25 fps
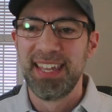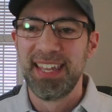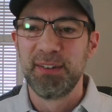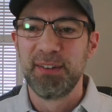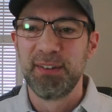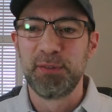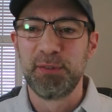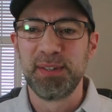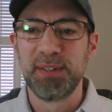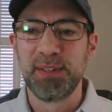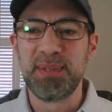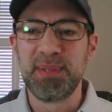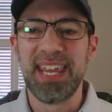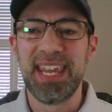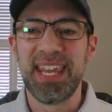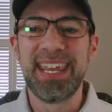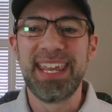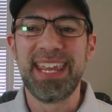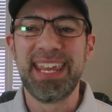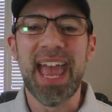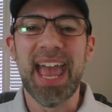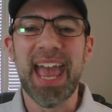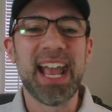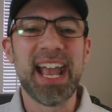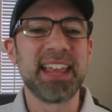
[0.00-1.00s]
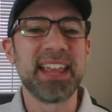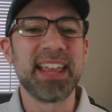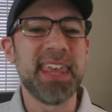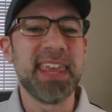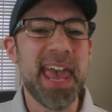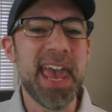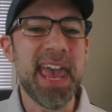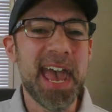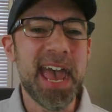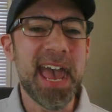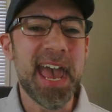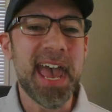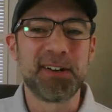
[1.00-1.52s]
Flimsy, I got the
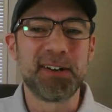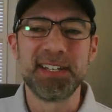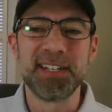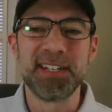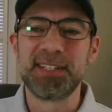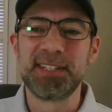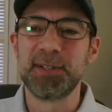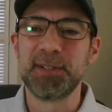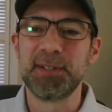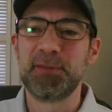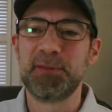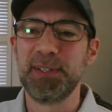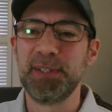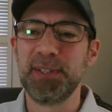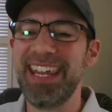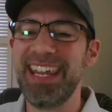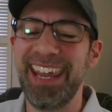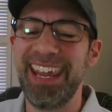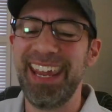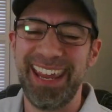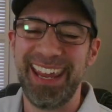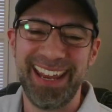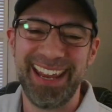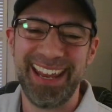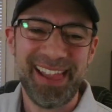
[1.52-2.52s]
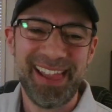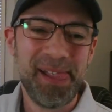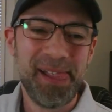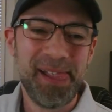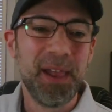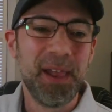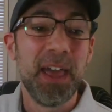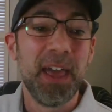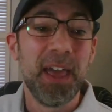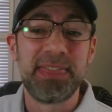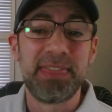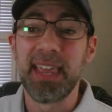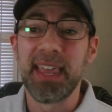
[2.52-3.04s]
hat on, so Flimsy,
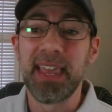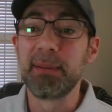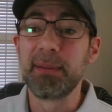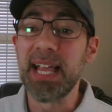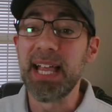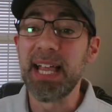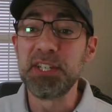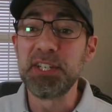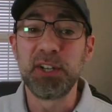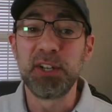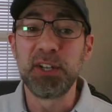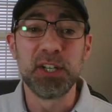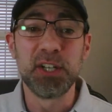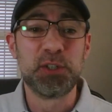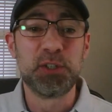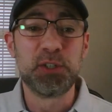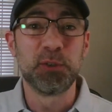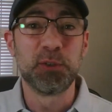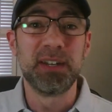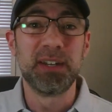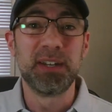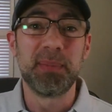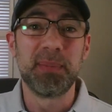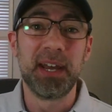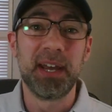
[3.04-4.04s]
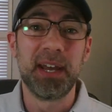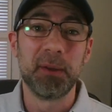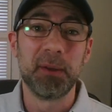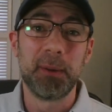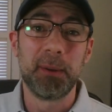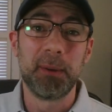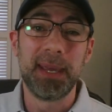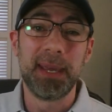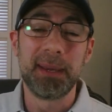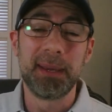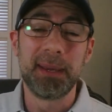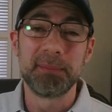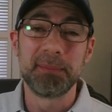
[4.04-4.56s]
I'm glad you could join. By the
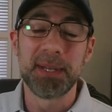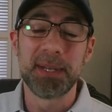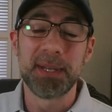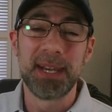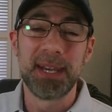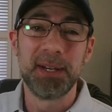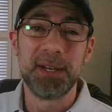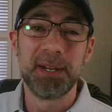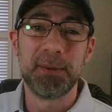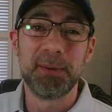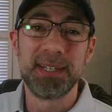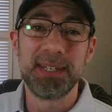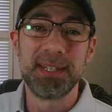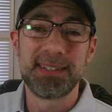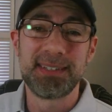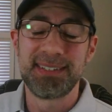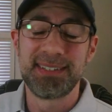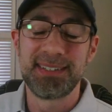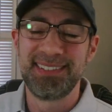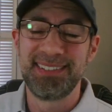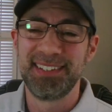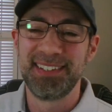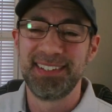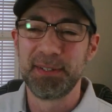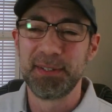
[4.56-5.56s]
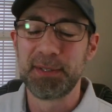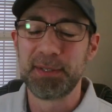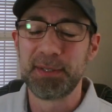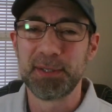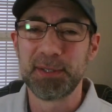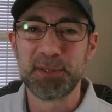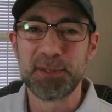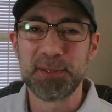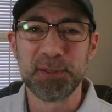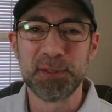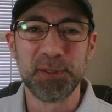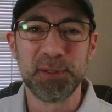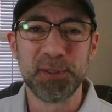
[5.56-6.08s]
way, I know it's
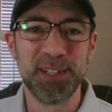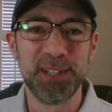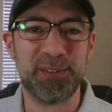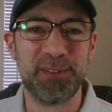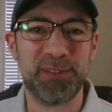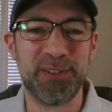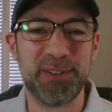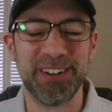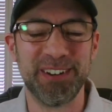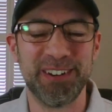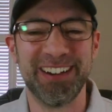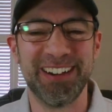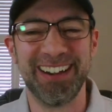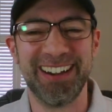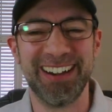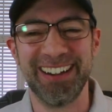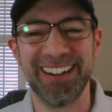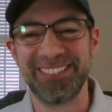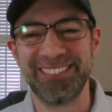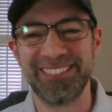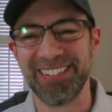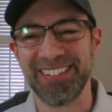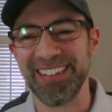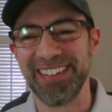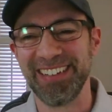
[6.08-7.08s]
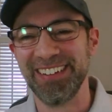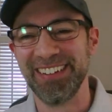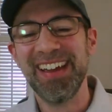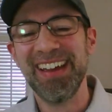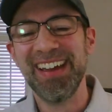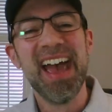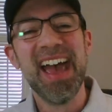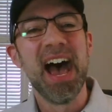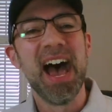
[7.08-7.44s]
early for you.